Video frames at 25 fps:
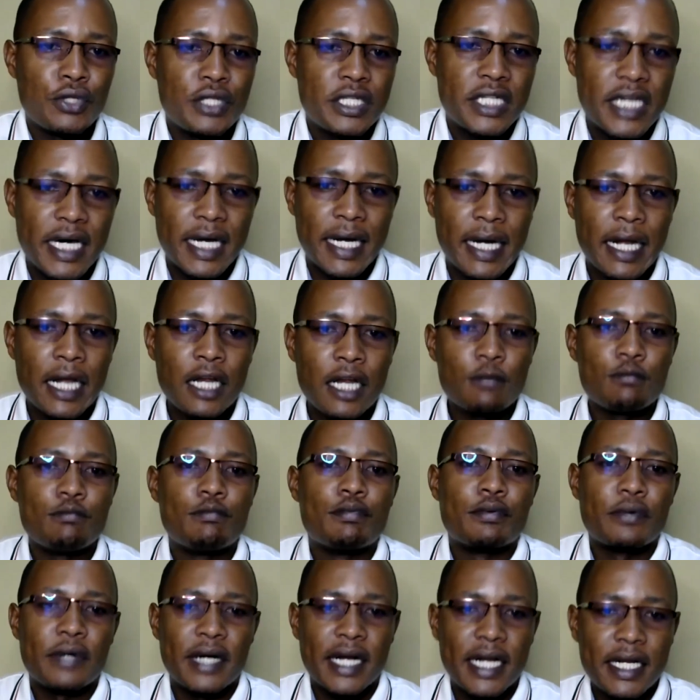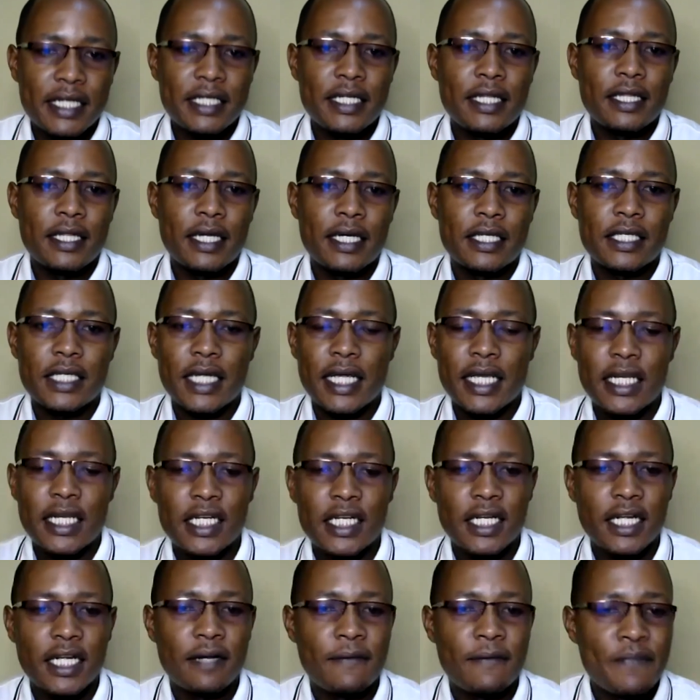thoroughly bred in that
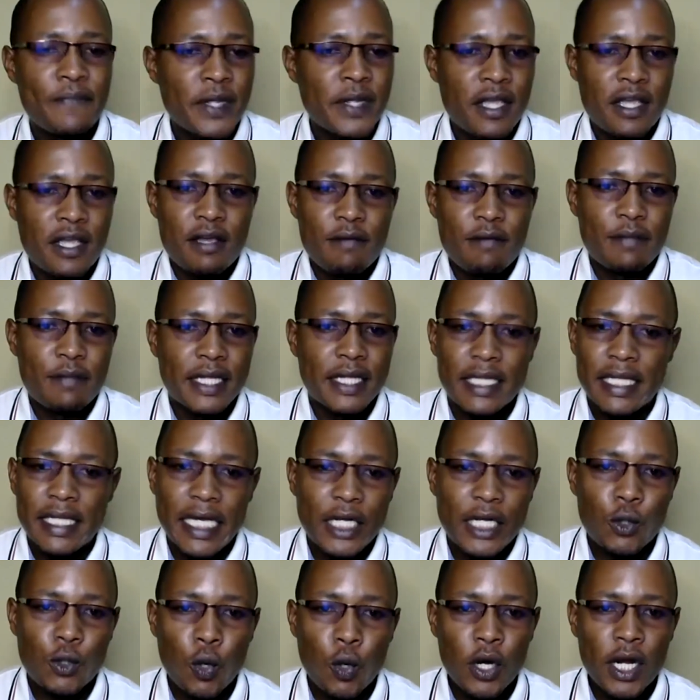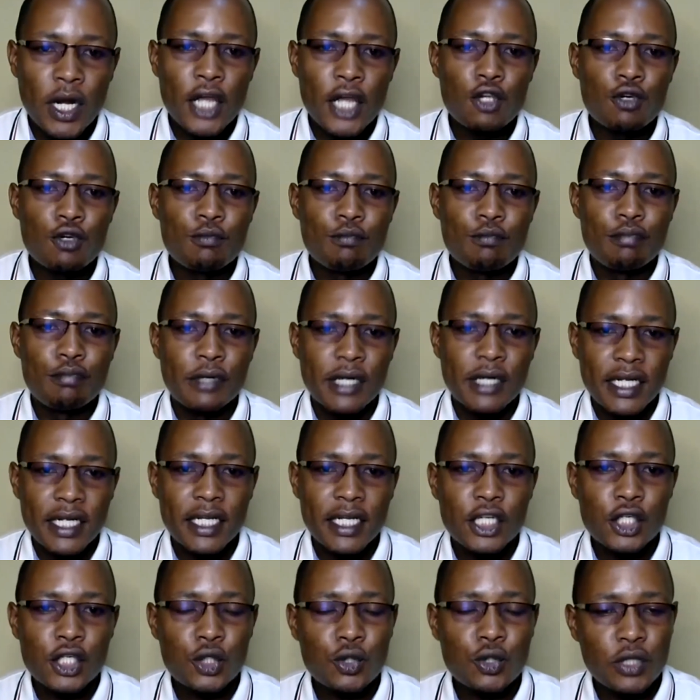area. But then what are you
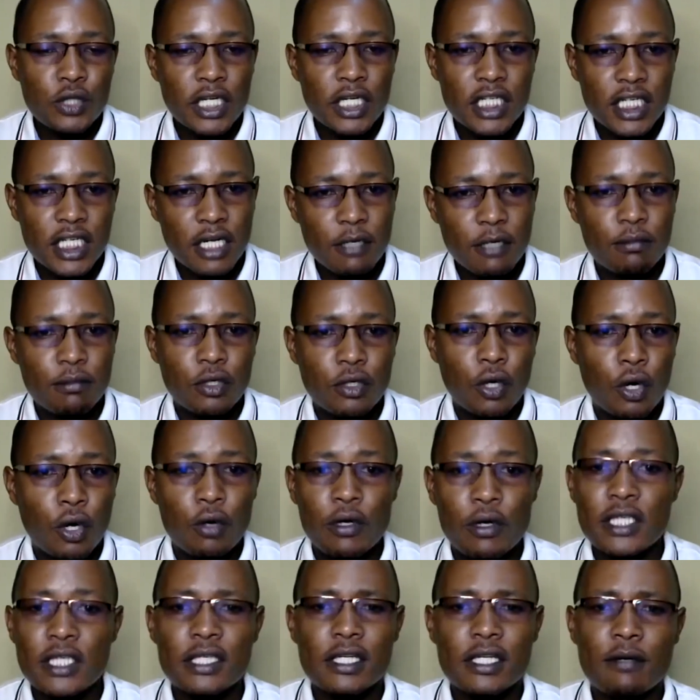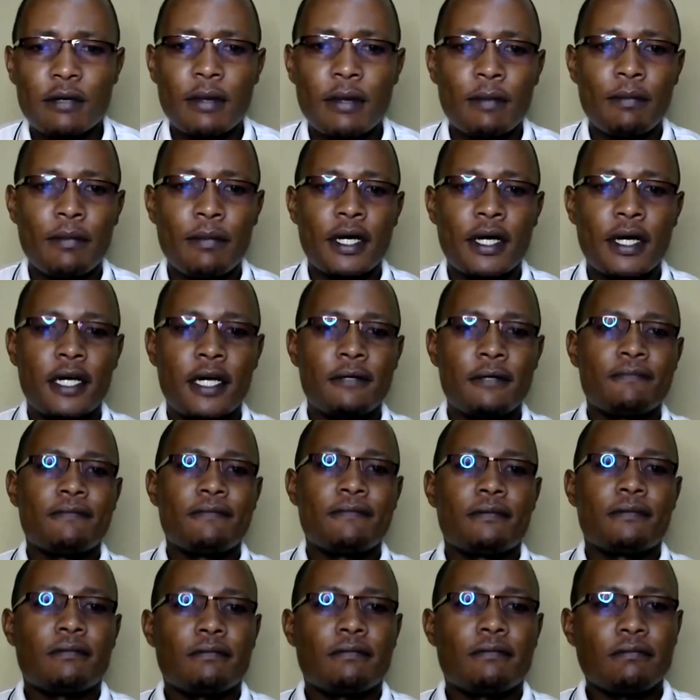bringing to the table? Always remember,
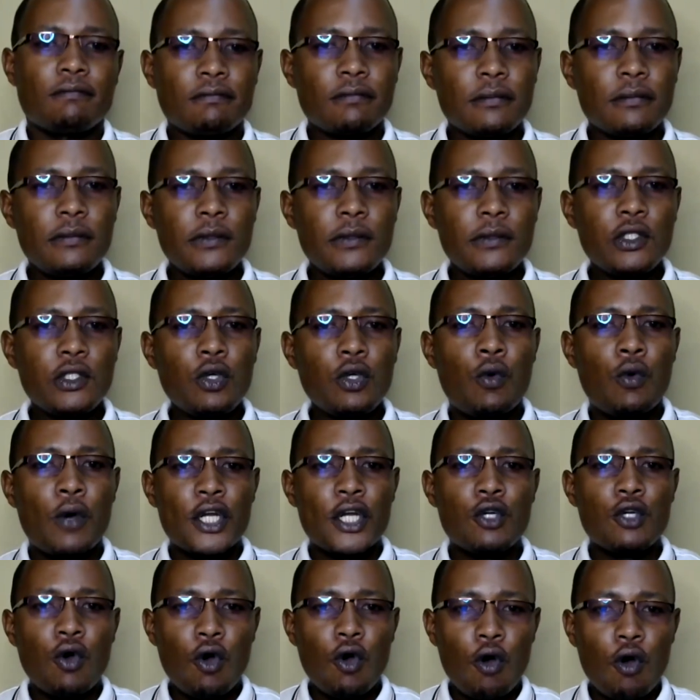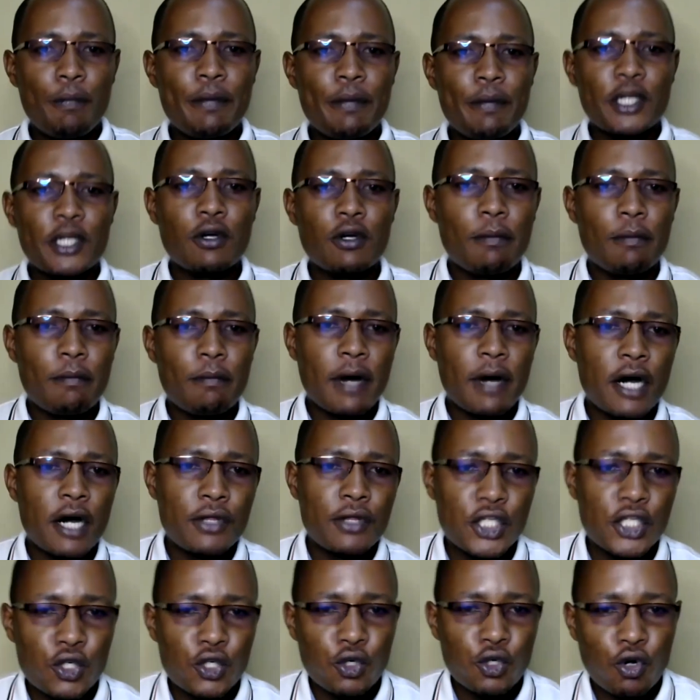when you open your
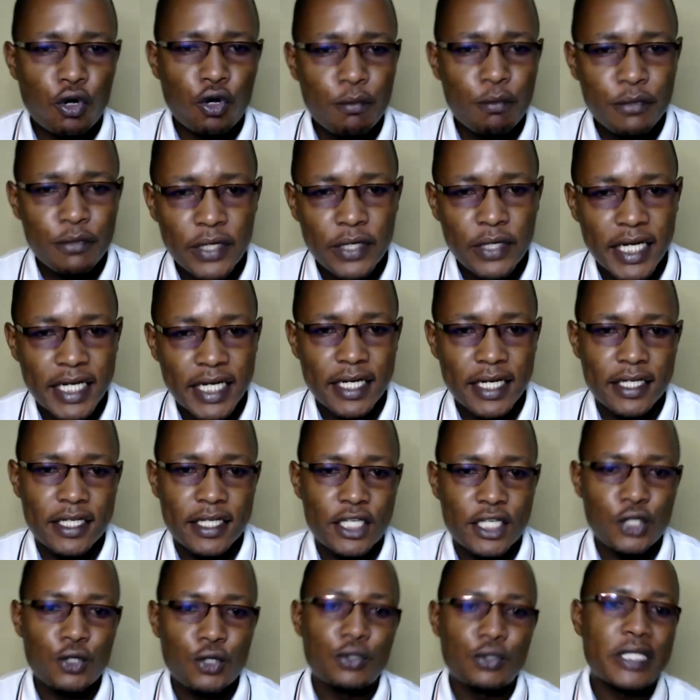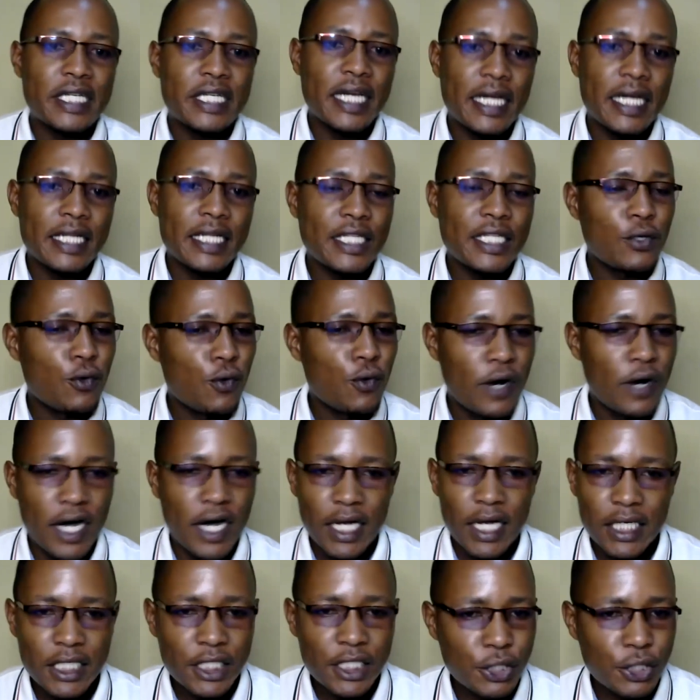mouth to communicate, you tell the
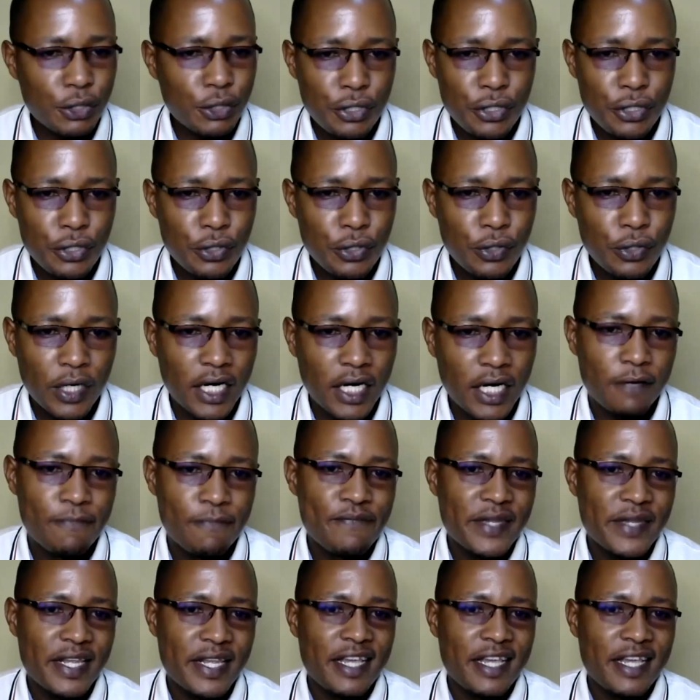world who you are.